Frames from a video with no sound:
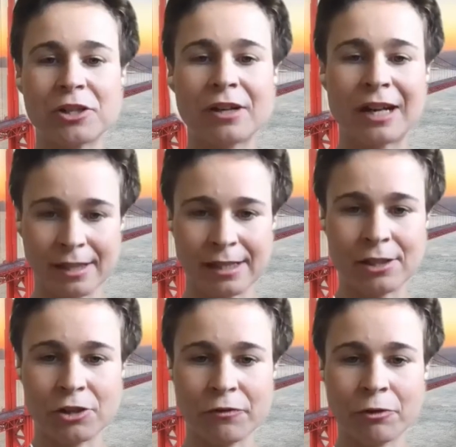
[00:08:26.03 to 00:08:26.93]
are
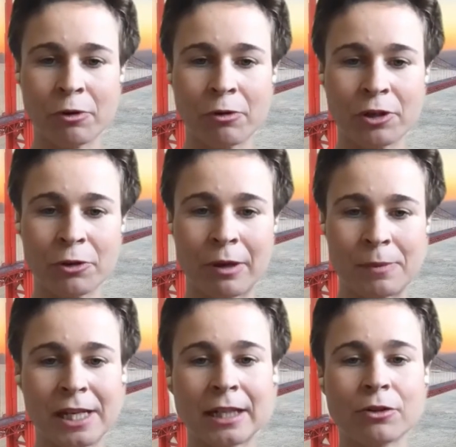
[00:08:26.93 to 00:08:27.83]
essential for your
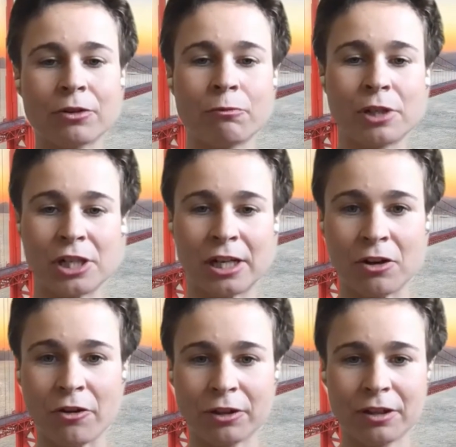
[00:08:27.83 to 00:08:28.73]
website, which are
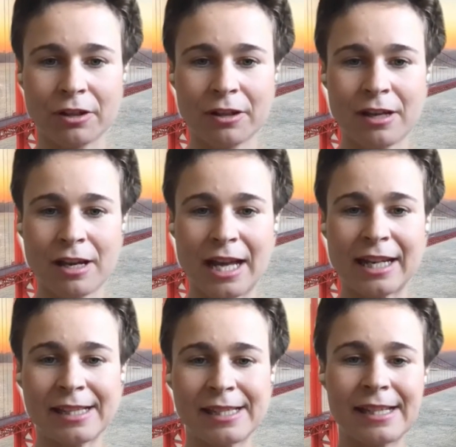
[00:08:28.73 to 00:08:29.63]
not. And
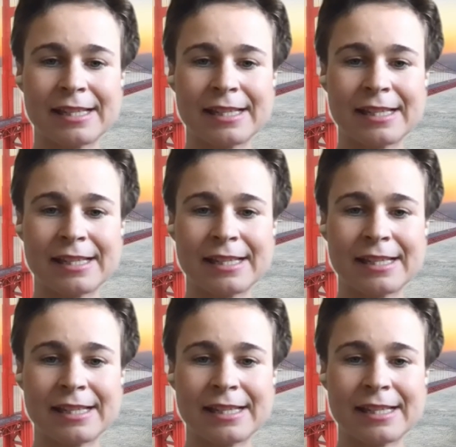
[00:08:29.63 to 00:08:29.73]
that's the